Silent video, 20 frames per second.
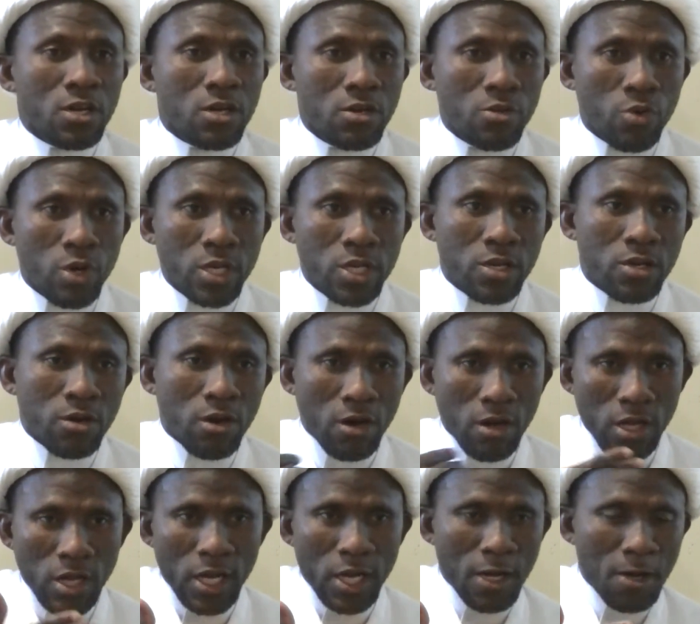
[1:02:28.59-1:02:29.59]
What you
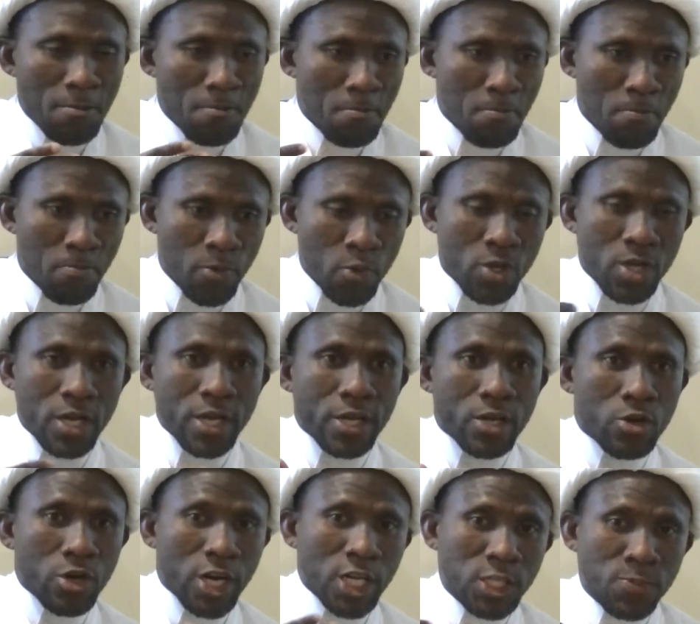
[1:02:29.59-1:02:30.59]
call? Um, you can
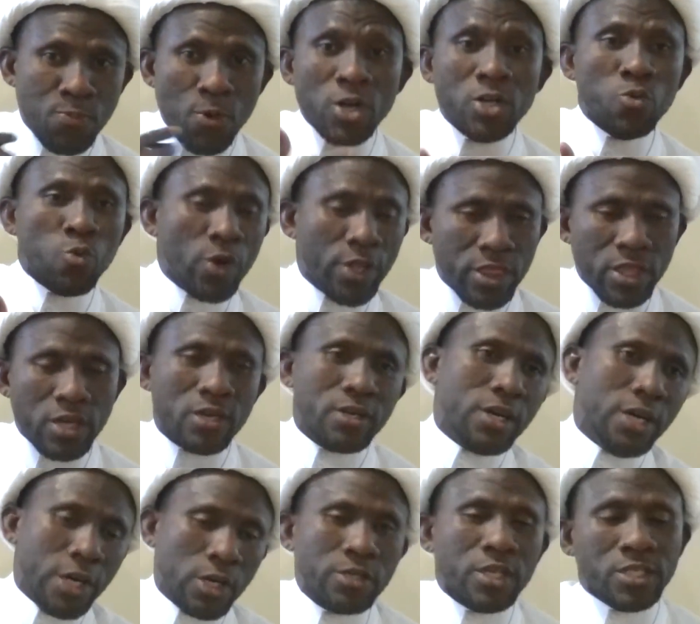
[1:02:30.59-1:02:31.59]
correspond with
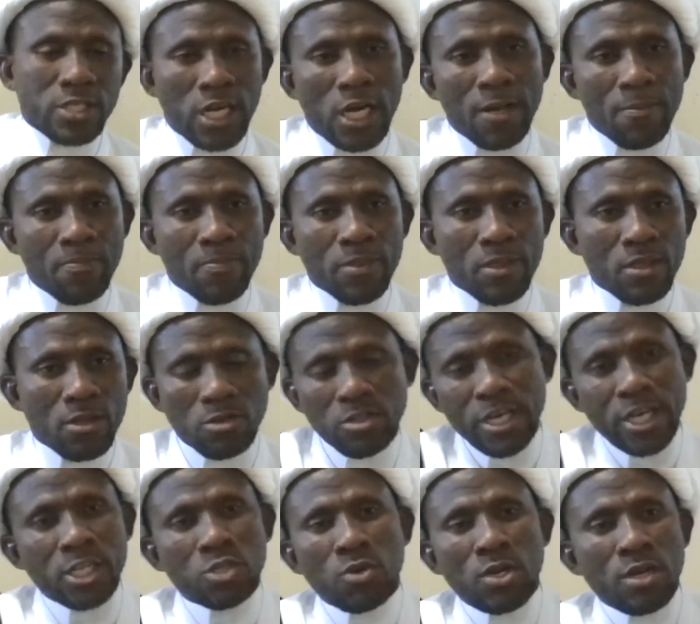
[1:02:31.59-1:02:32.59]
all the time because
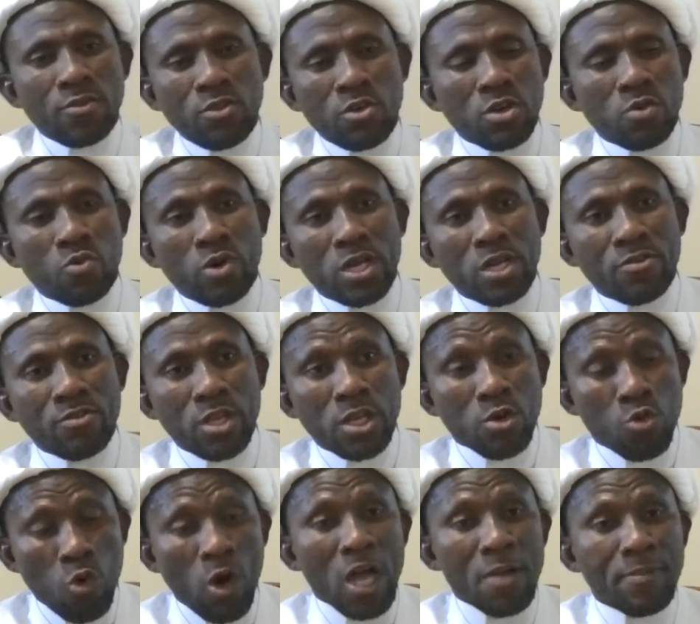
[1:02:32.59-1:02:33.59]
that is one of the one of the
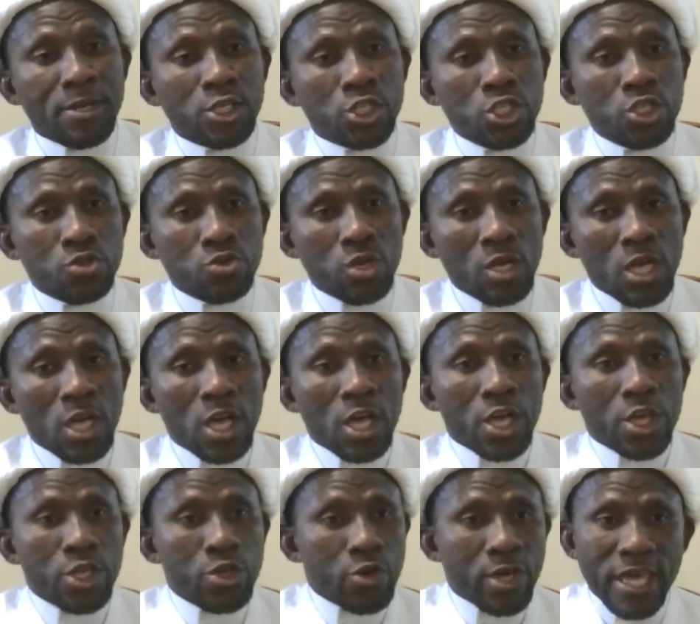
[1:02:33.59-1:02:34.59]
requirements too.
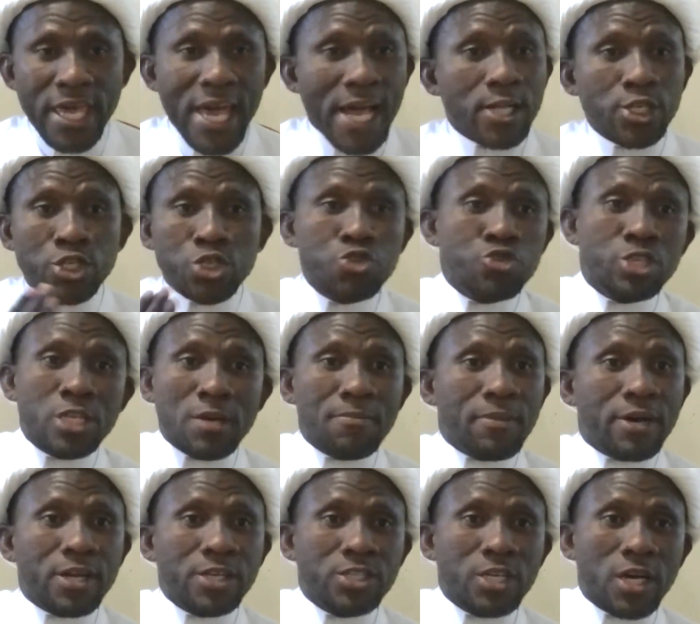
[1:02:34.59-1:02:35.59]
You can't choose a
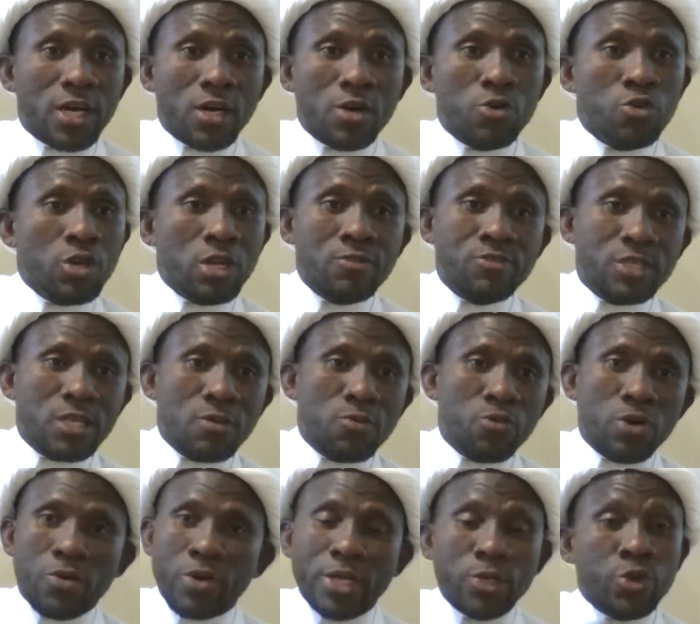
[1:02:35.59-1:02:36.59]
marja who lives
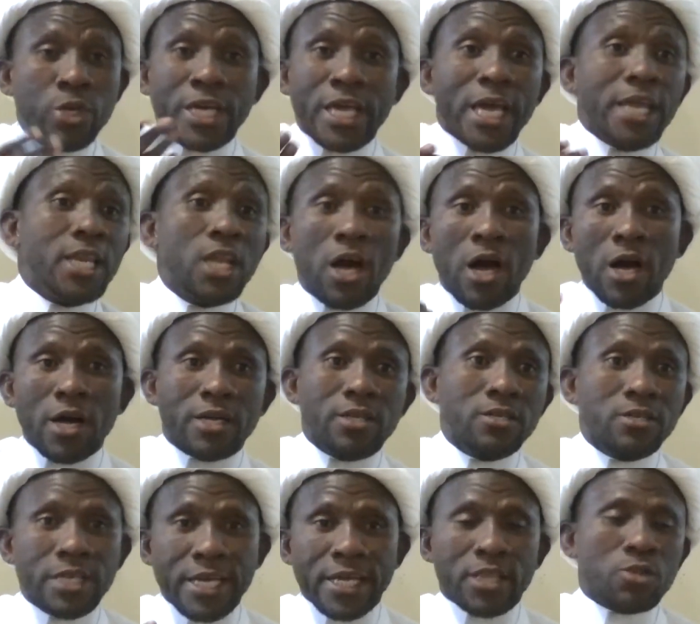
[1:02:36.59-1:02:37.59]
somewhere where you
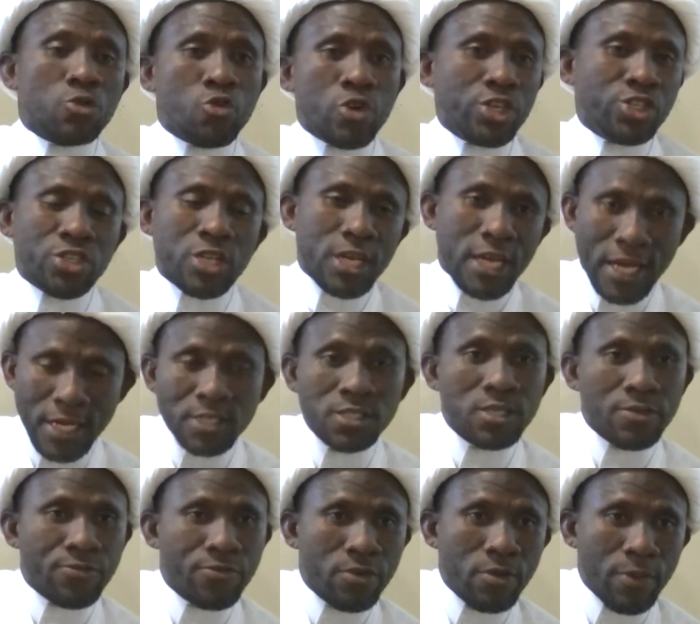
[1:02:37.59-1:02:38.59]
cannot get question and
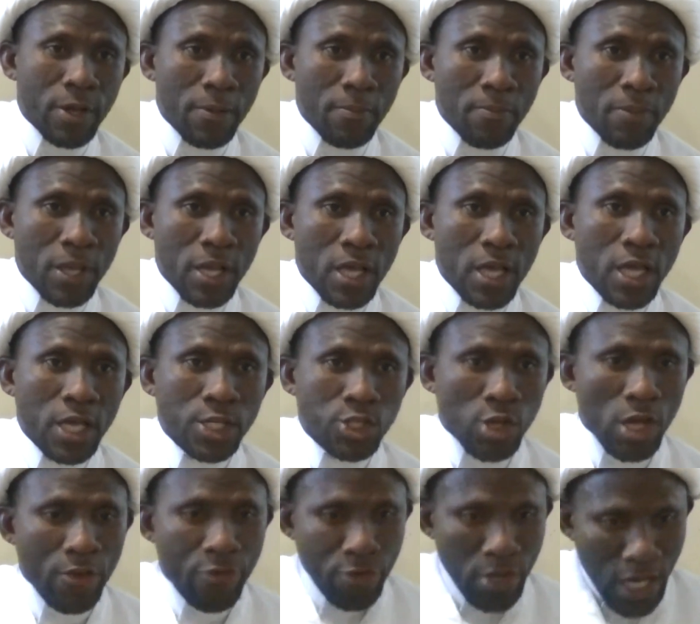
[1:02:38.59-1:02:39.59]
answer from him.
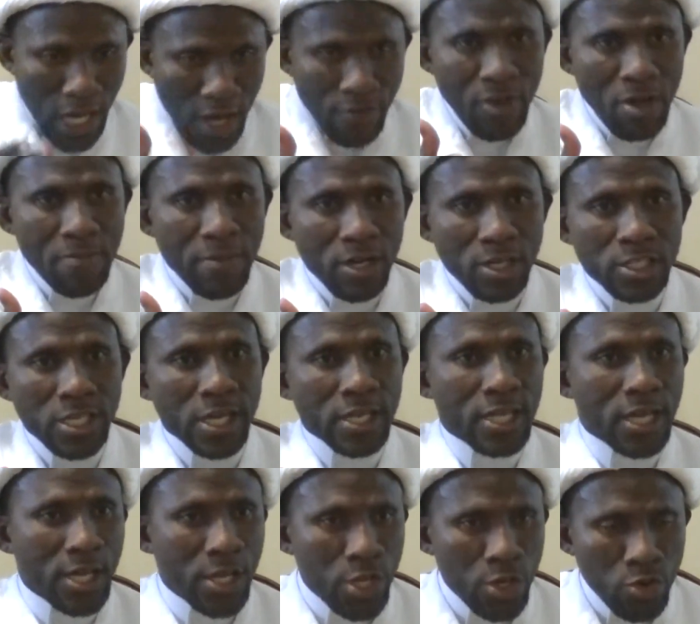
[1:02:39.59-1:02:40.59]
So if you have a marja
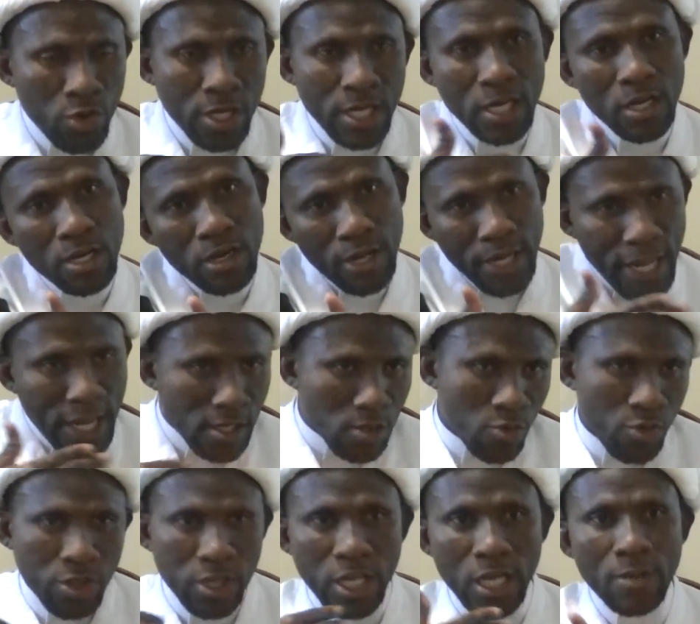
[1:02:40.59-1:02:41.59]
that you can connect
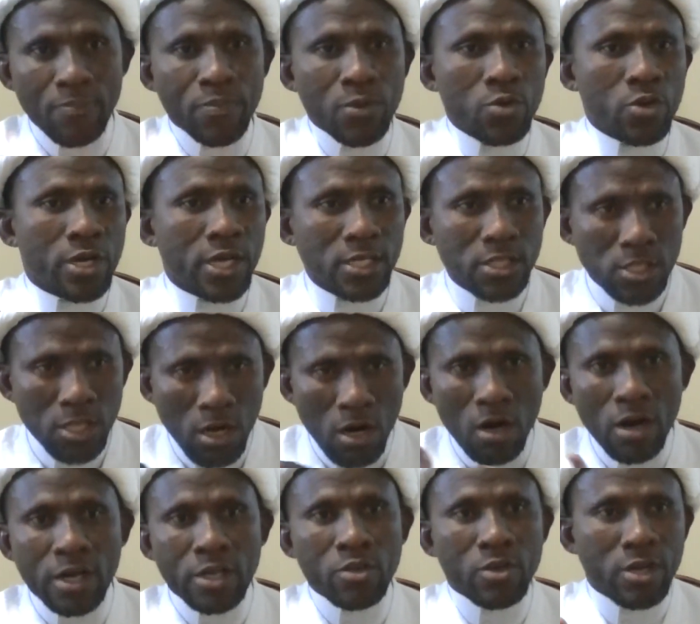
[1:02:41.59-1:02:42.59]
with him, you can
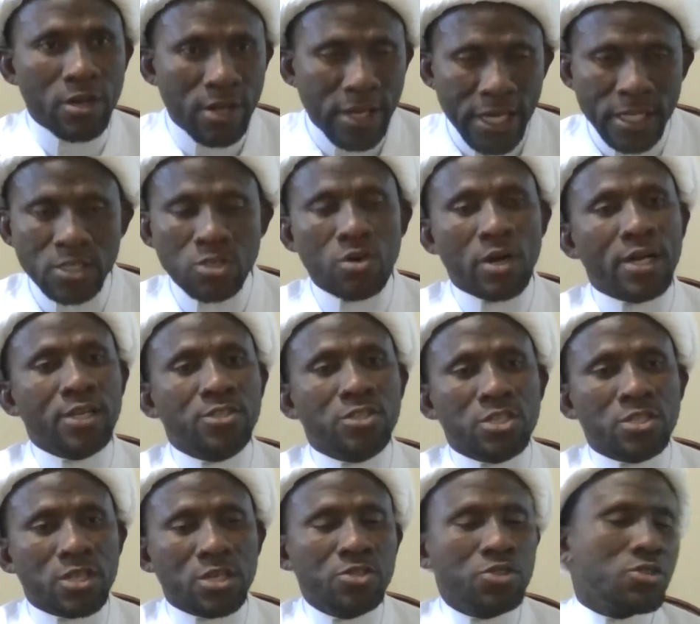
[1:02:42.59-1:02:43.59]
talk, you can get your
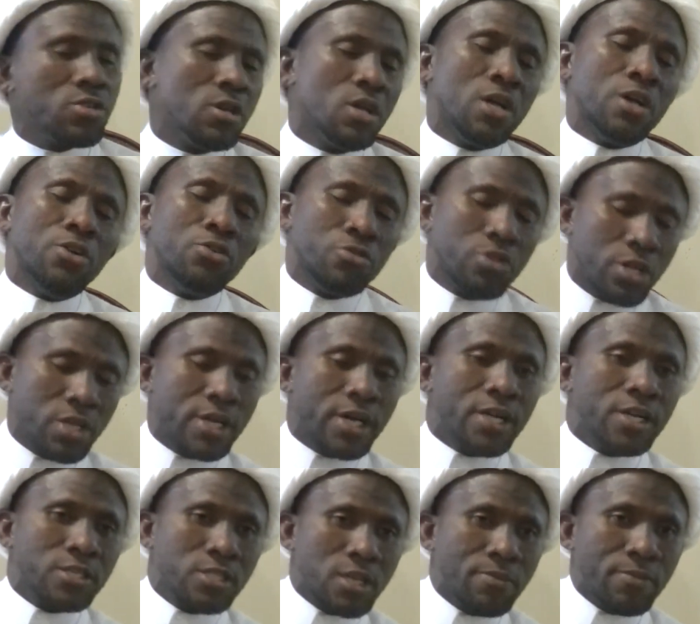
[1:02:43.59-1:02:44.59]
answers answered, then
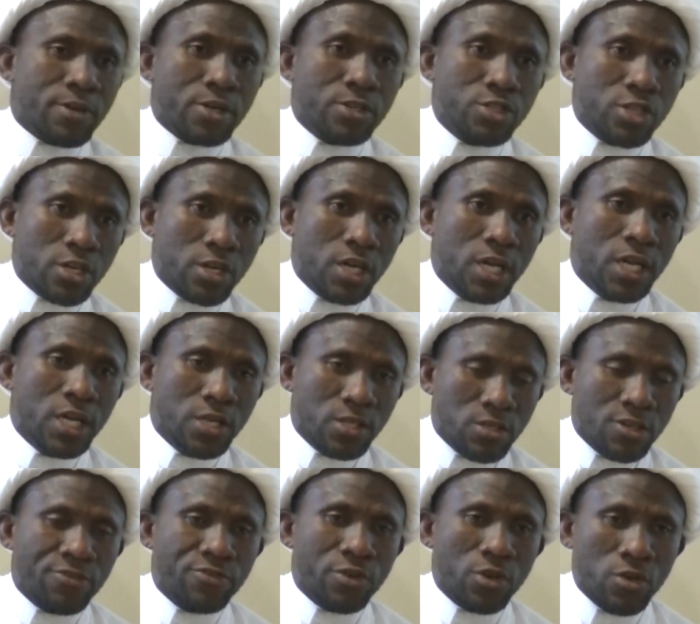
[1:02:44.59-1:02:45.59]
that is the marja
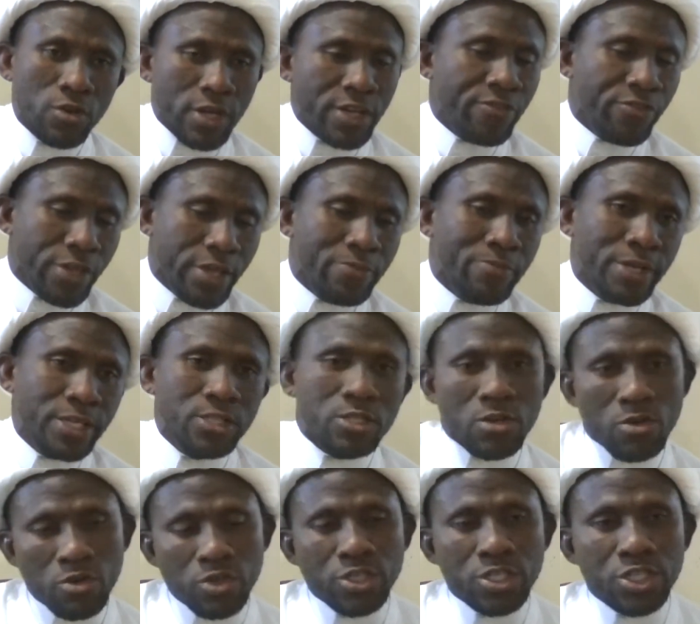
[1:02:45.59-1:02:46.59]
to follow if he meet the
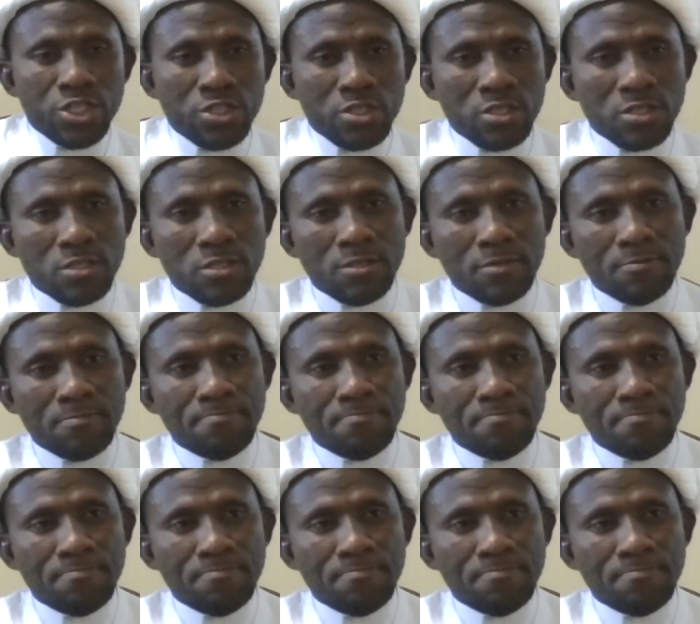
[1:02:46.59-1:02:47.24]
conditions.